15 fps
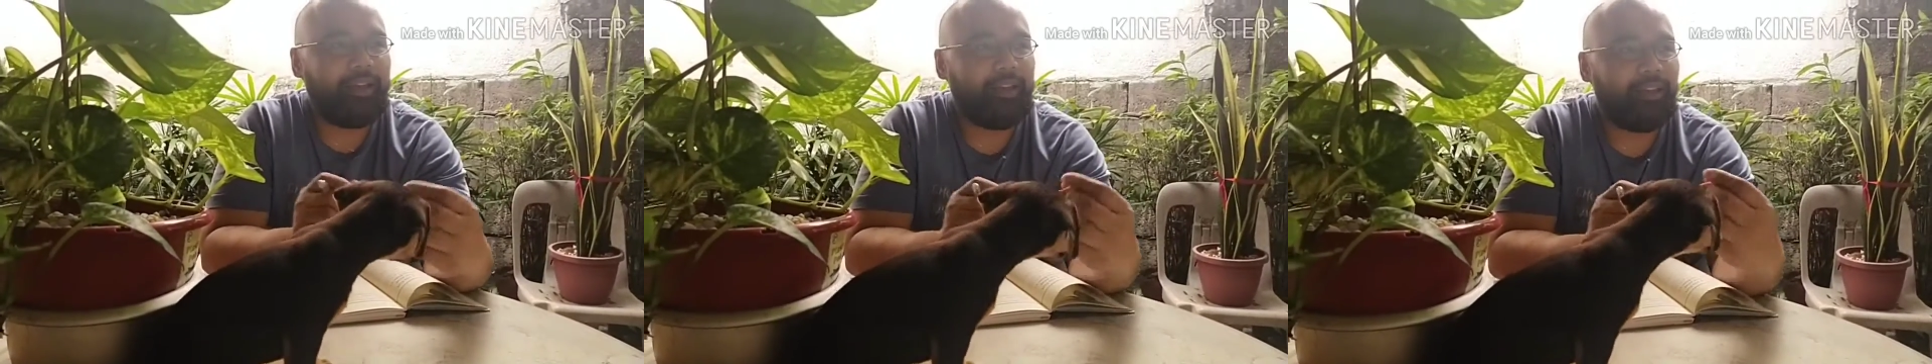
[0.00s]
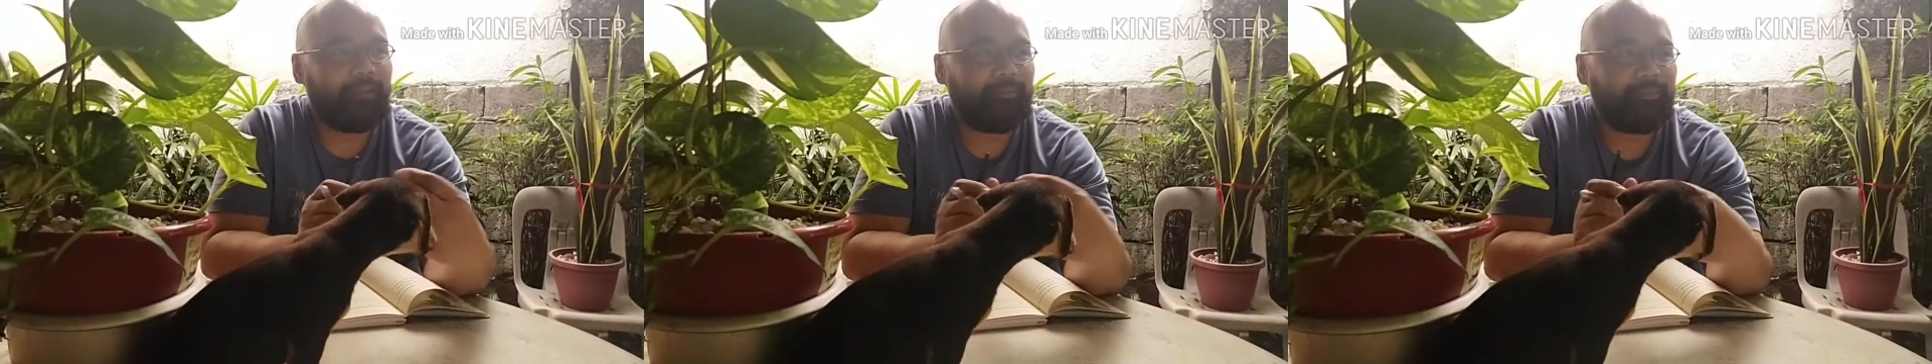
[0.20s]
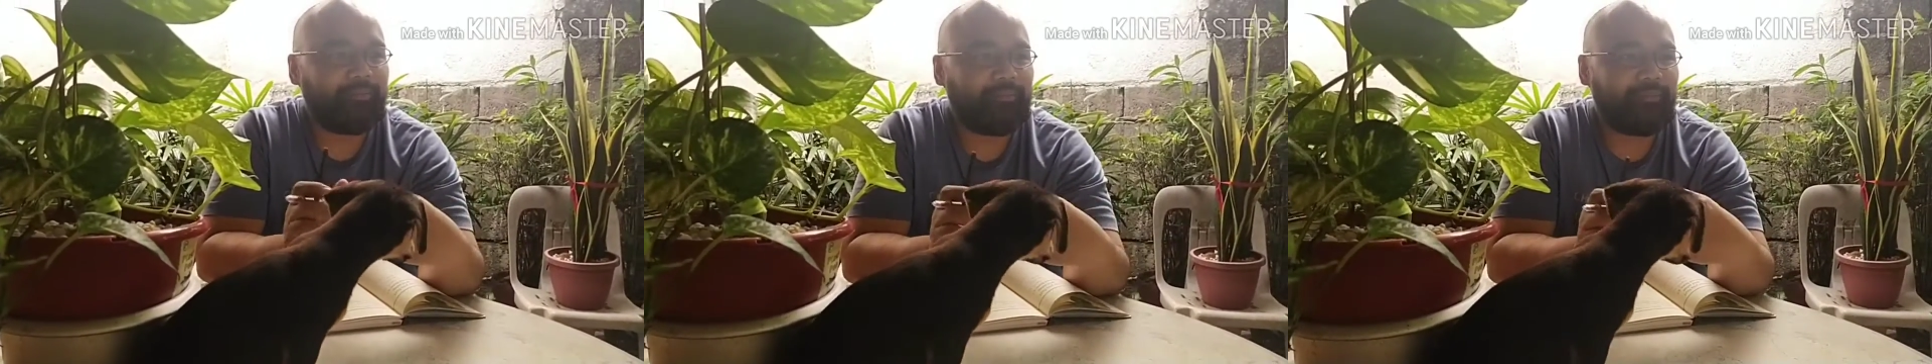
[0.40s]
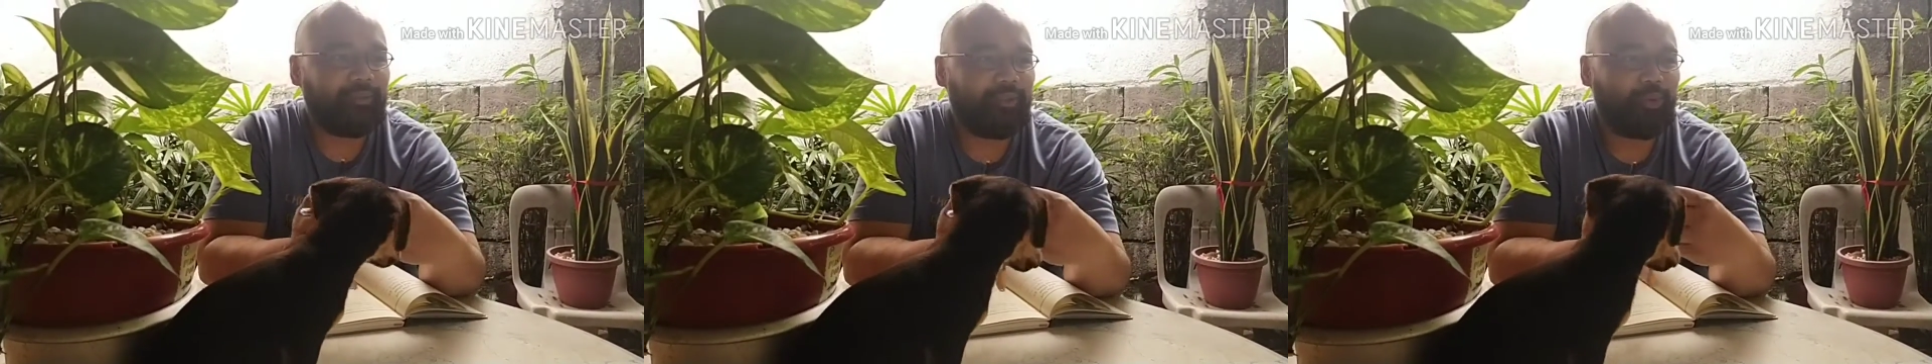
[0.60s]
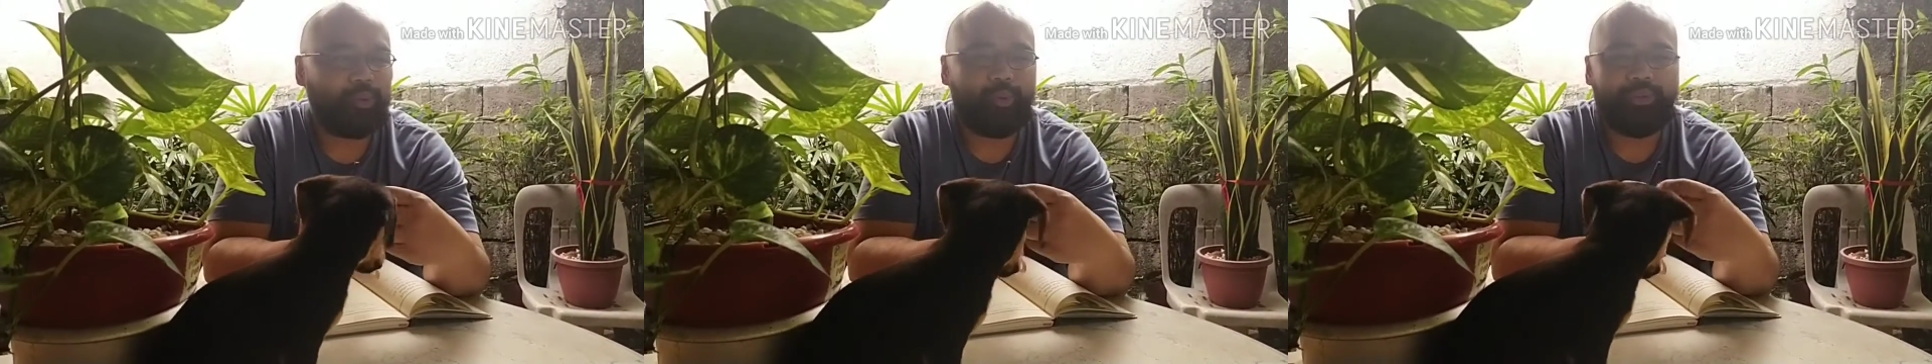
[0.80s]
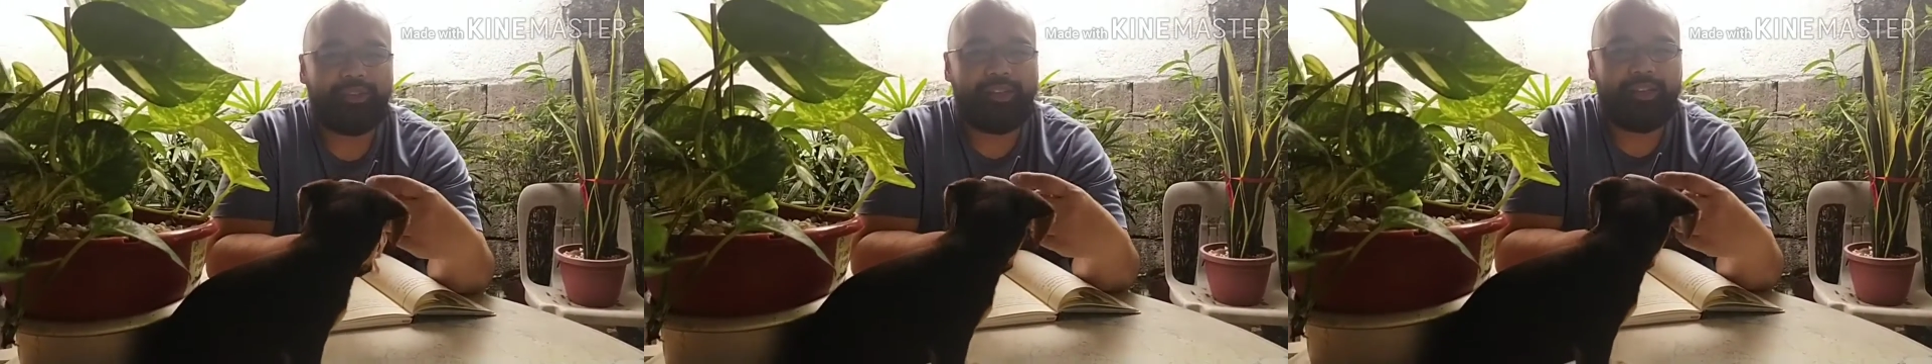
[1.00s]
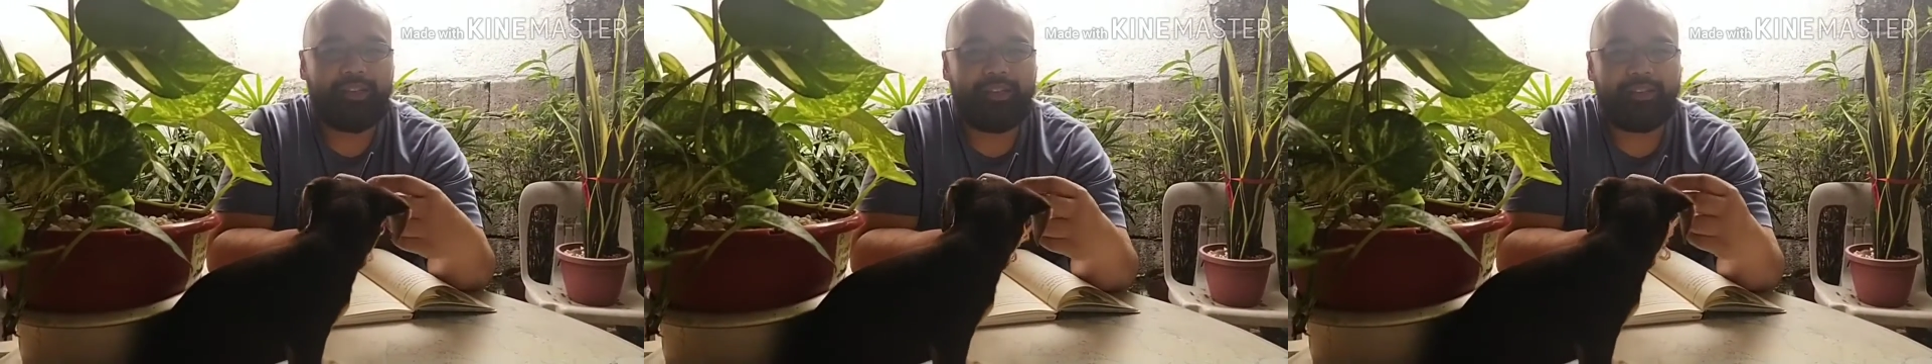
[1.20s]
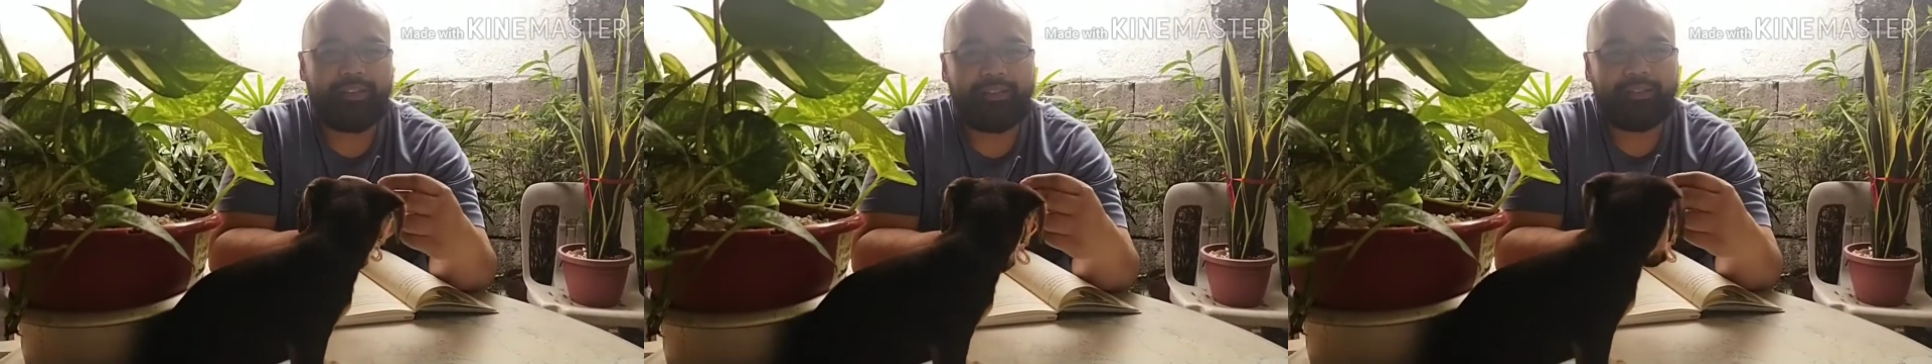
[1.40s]
I am
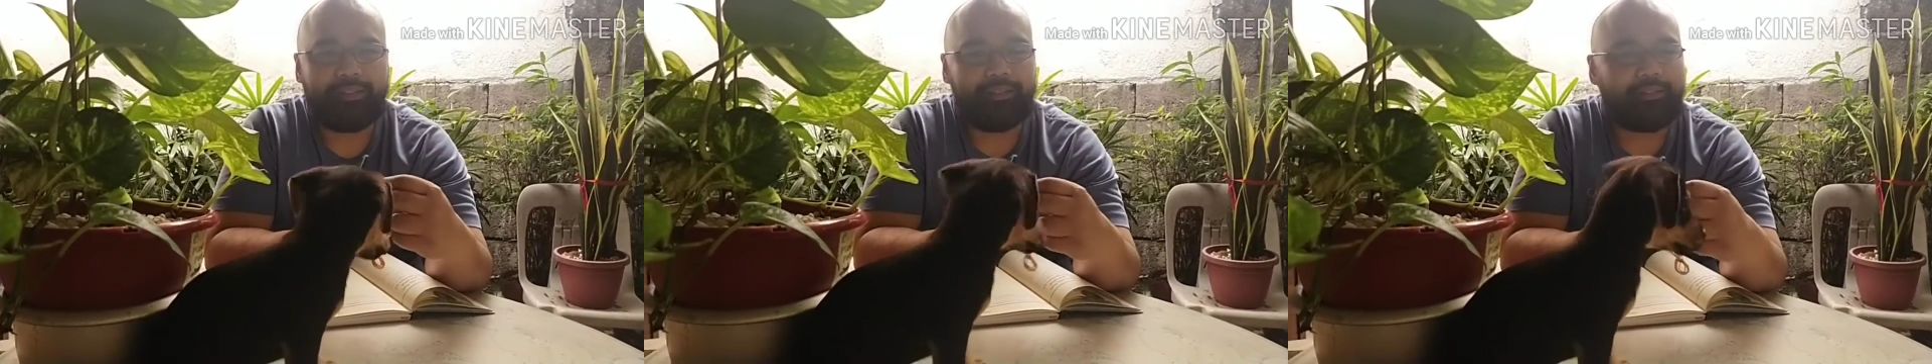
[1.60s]
choosing,